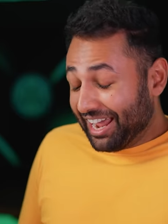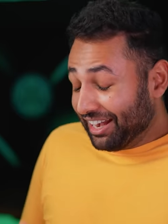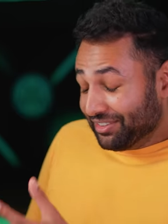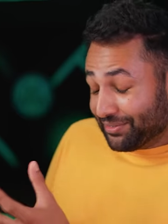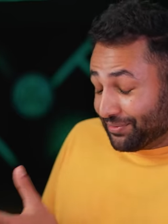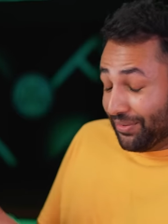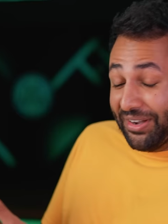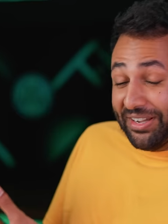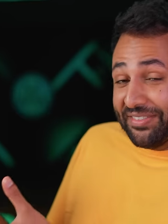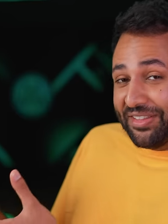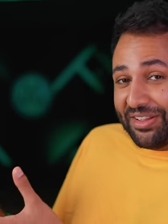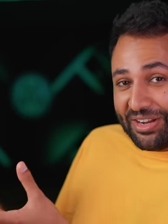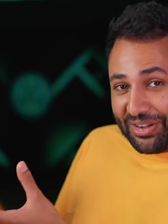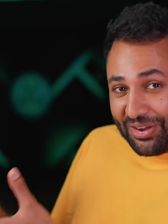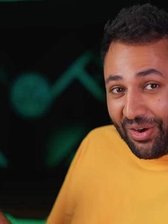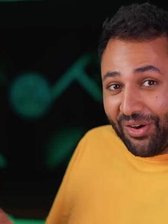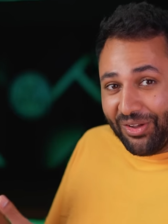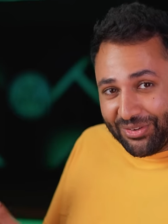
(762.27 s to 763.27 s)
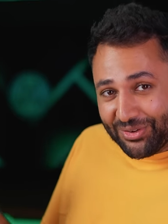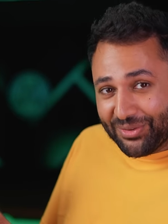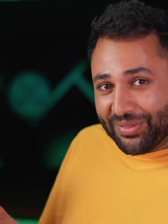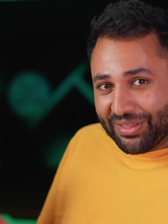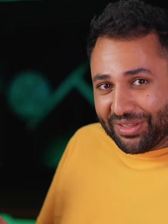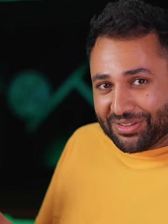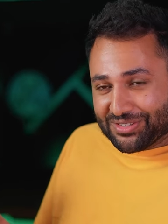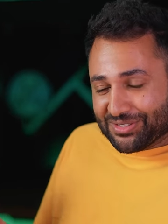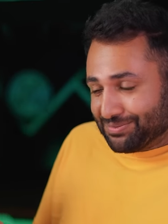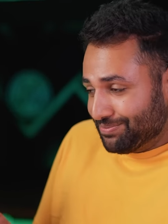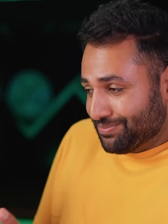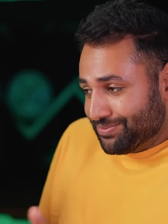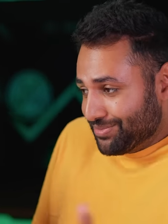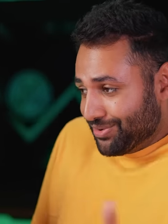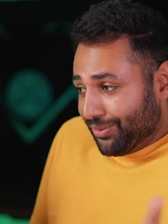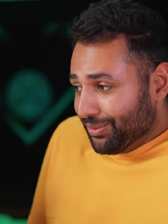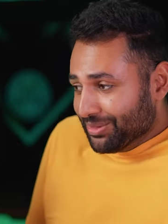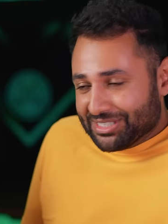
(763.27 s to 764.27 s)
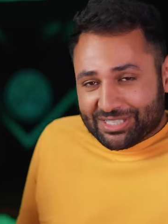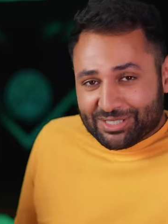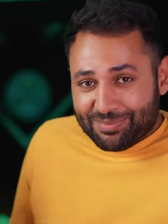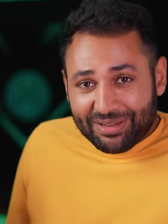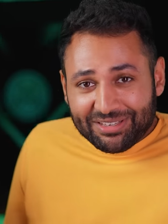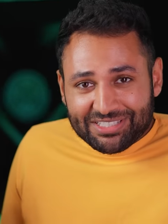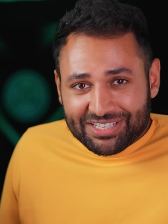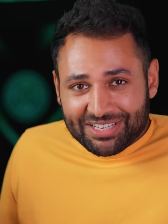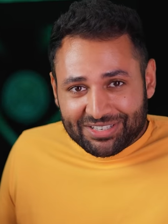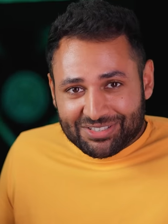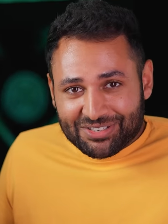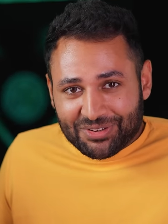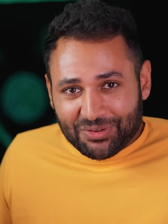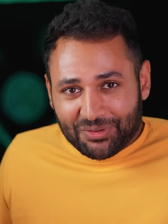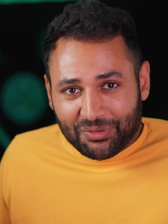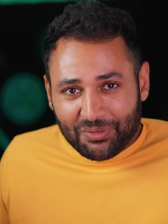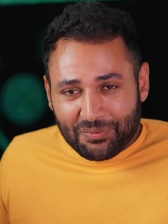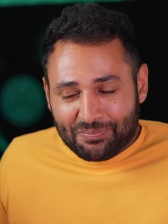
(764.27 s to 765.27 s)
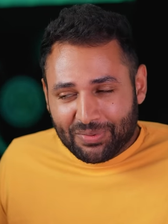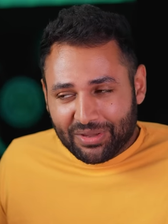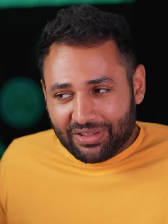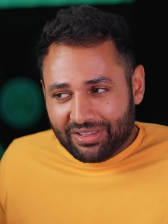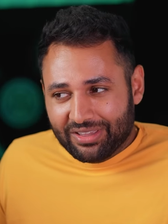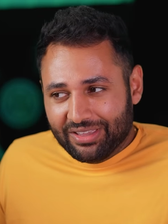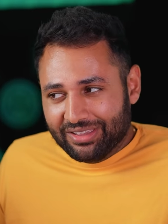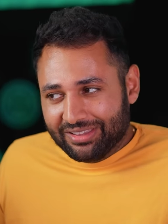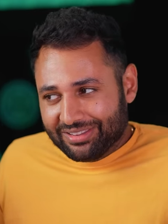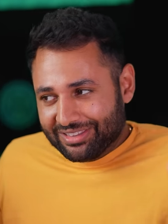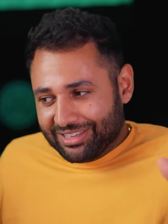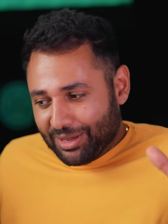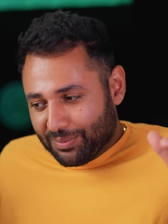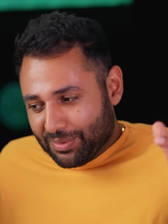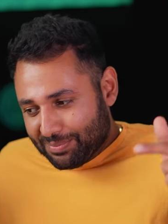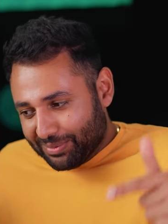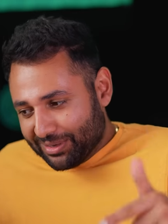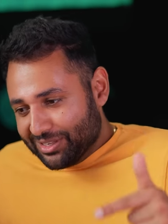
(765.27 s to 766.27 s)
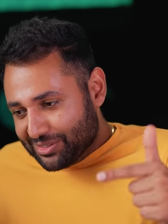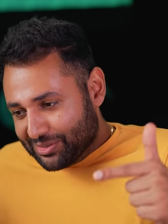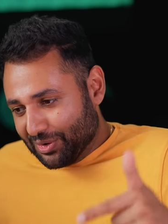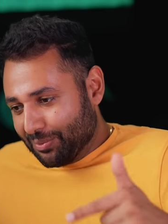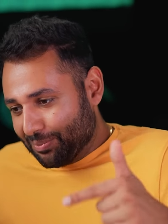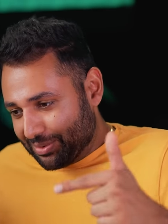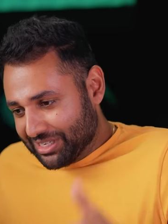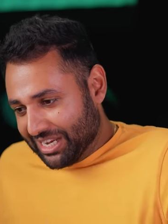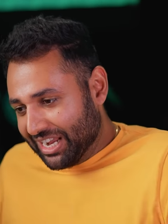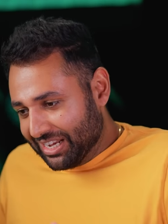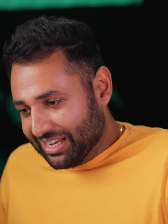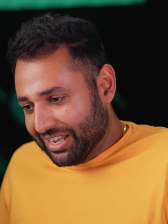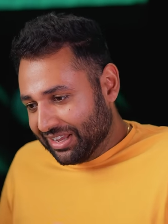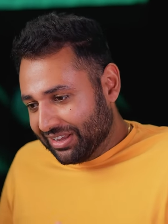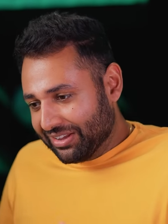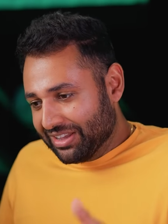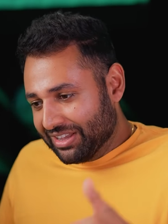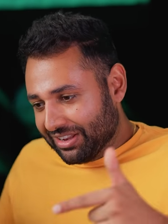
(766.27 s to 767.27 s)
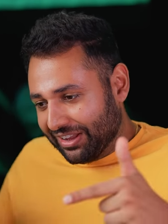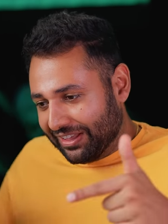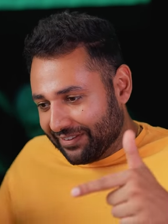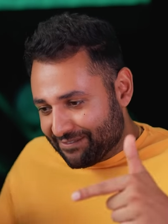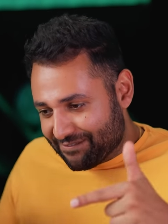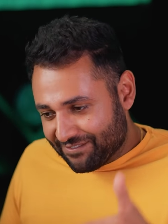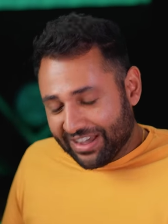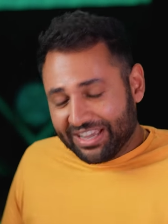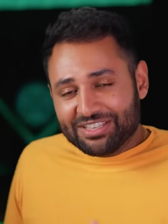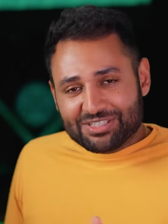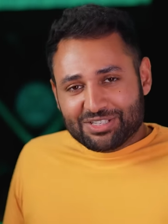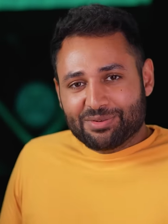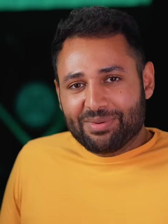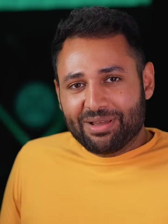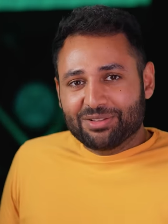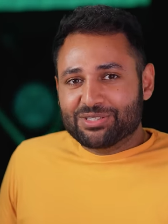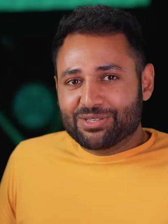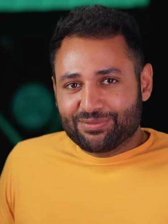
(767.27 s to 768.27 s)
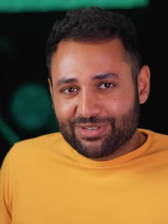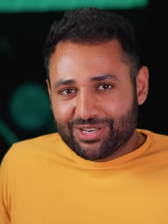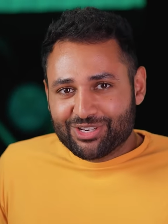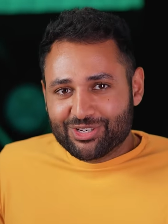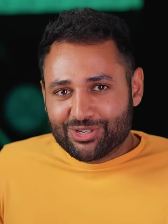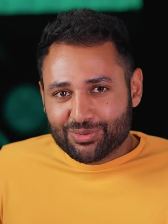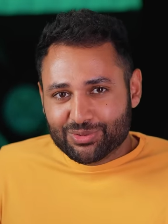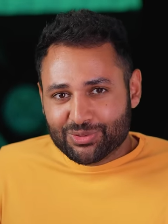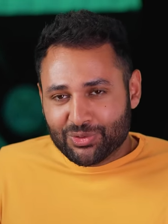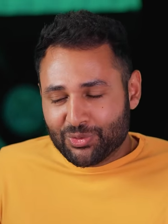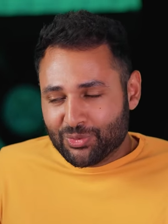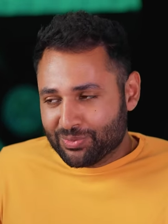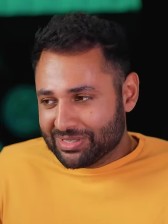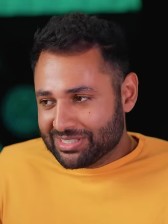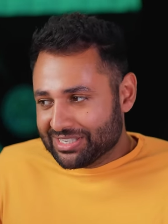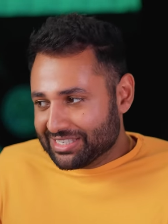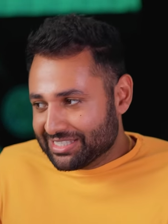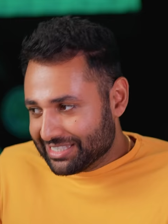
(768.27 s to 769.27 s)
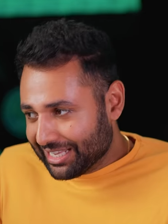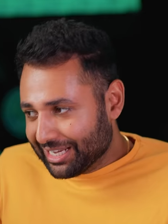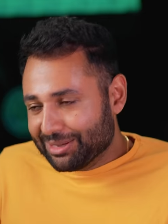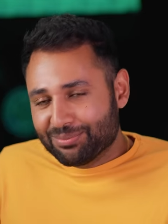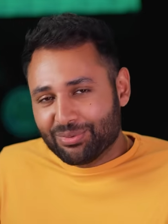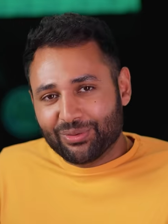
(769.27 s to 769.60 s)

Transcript: And it's fine that it can't do this. No one's expecting it to. But can we please stop pretending like vast amounts of digital zoom is a selling